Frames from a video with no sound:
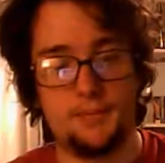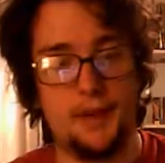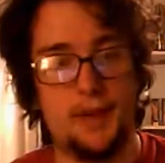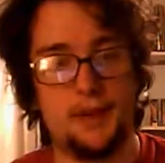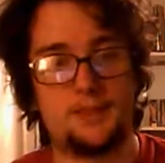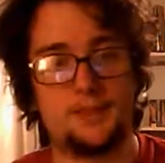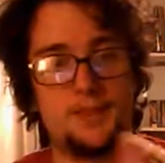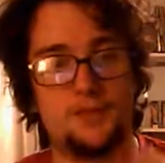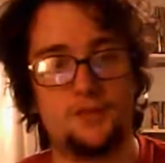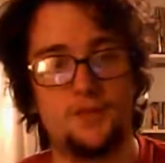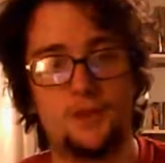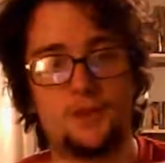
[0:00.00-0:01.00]

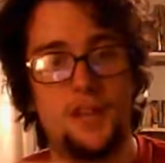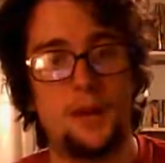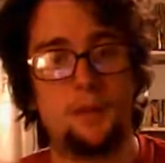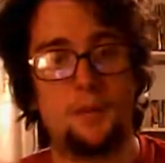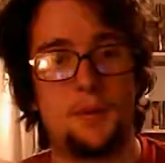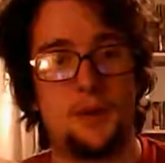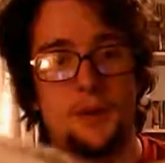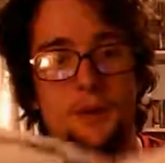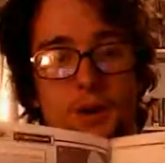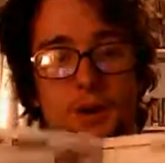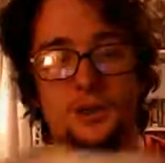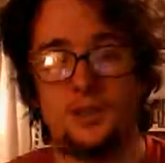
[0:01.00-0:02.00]
magazine for Cyberpunk,
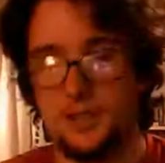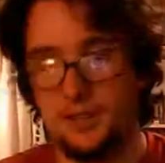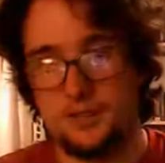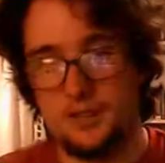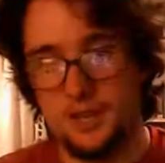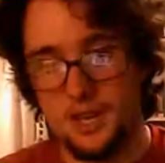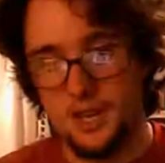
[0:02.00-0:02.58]
where it's just,